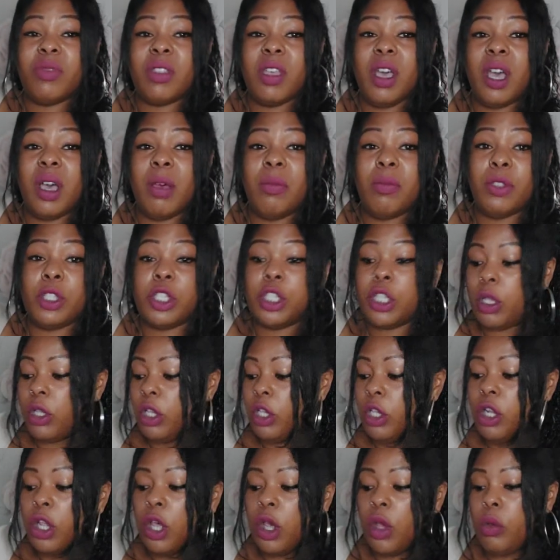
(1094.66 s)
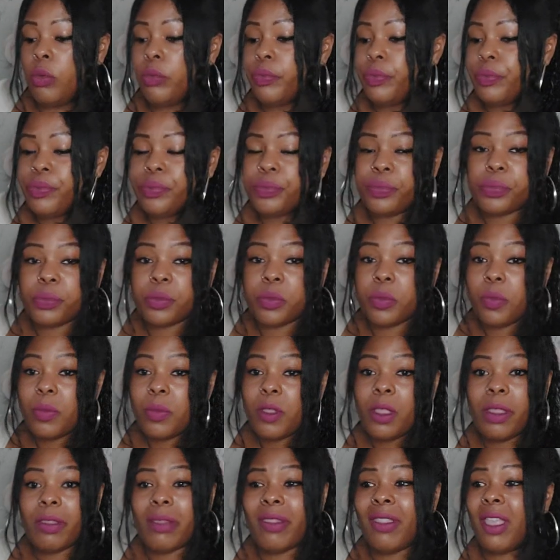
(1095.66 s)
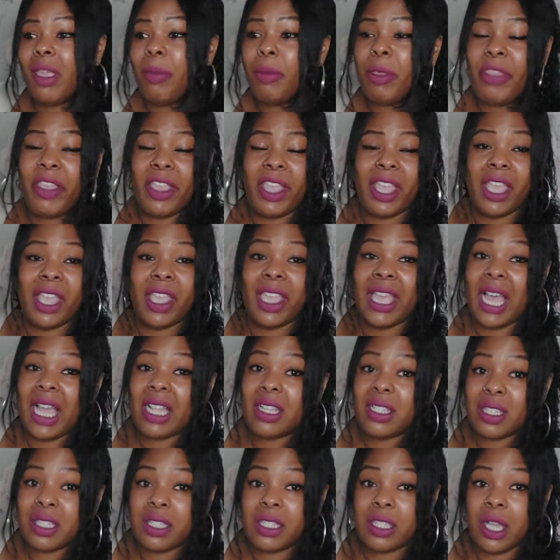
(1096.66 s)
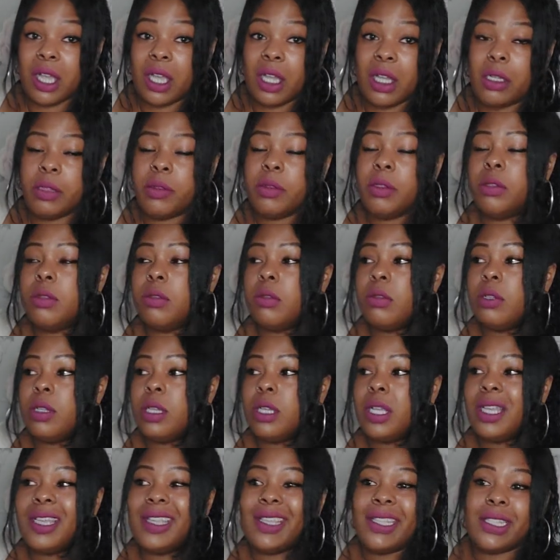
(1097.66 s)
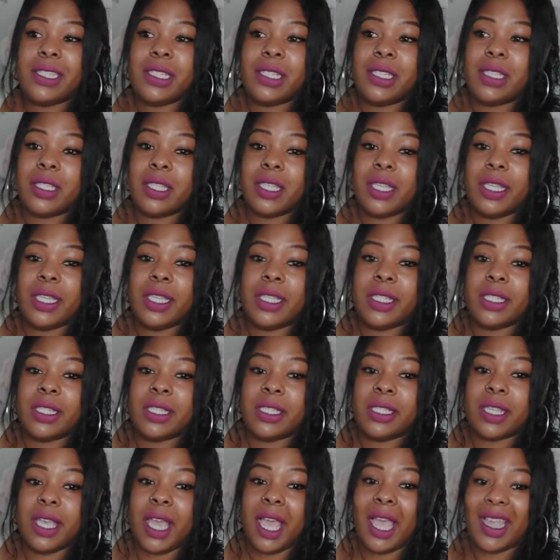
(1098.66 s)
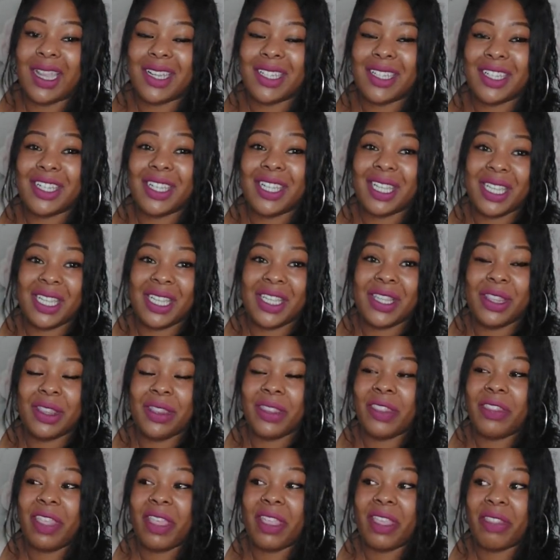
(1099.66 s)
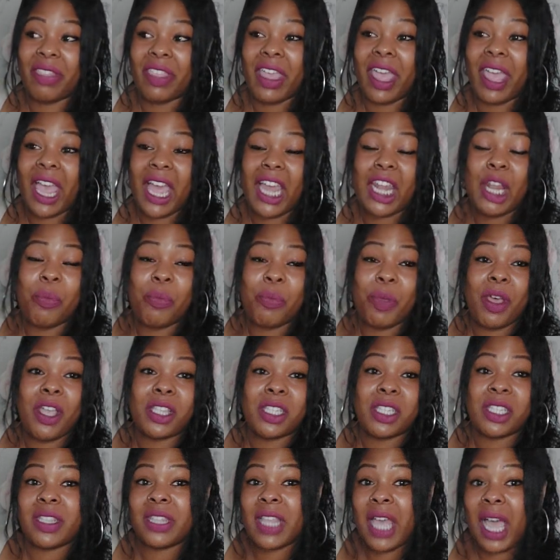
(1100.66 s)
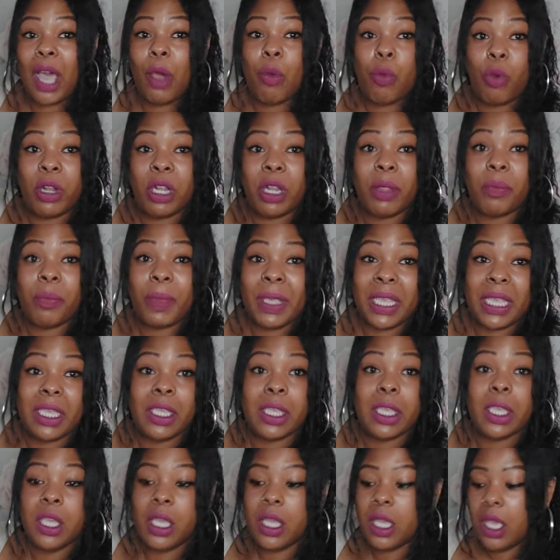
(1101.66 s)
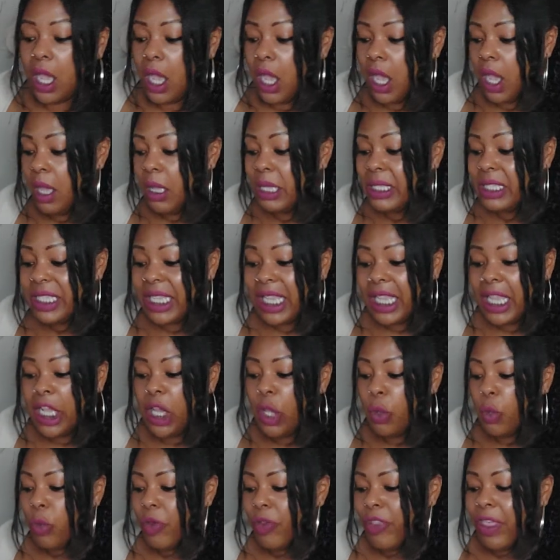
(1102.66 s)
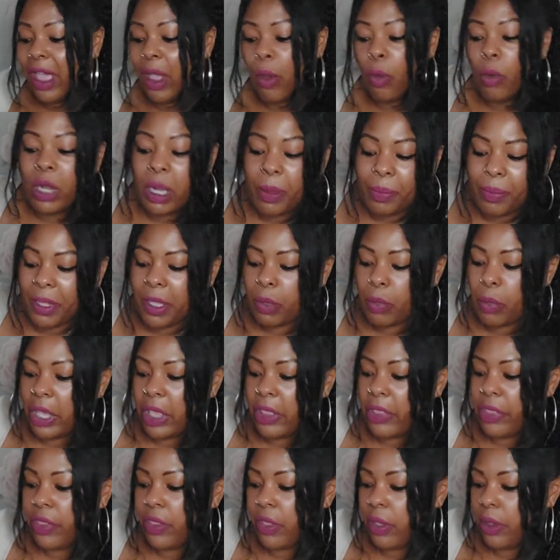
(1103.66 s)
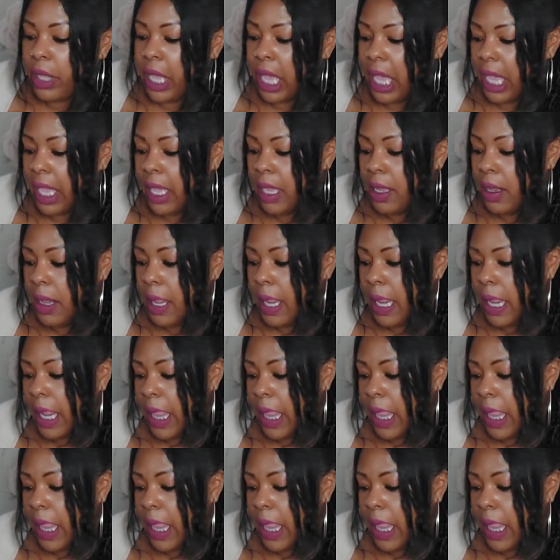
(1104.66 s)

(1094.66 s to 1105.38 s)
um, so, you know, they could be thinking cancer is is actually the kind of person that I want to be uh, dealing with, that I want to be with, okay?